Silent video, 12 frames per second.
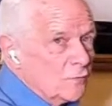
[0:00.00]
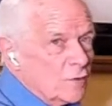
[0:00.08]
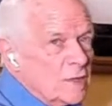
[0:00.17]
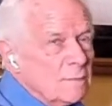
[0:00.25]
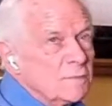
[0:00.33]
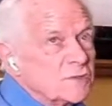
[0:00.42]

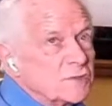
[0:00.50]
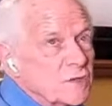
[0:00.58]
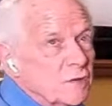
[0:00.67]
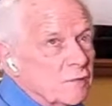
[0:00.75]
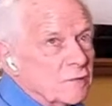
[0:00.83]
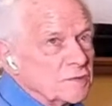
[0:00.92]
Dream
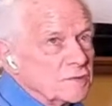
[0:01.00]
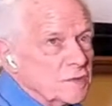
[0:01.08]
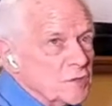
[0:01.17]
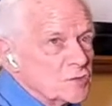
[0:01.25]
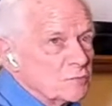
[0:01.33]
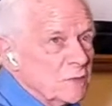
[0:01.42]
singers,
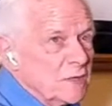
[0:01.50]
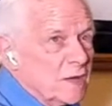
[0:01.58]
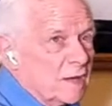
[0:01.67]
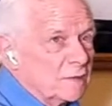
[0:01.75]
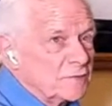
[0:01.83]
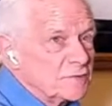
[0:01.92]
teach me
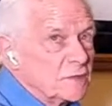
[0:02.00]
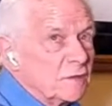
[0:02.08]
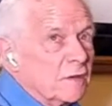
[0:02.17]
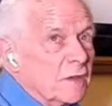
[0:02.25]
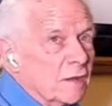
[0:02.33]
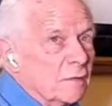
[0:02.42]
how to
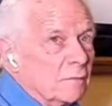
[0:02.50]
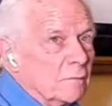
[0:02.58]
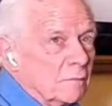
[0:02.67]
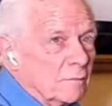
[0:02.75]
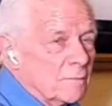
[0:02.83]
sing again.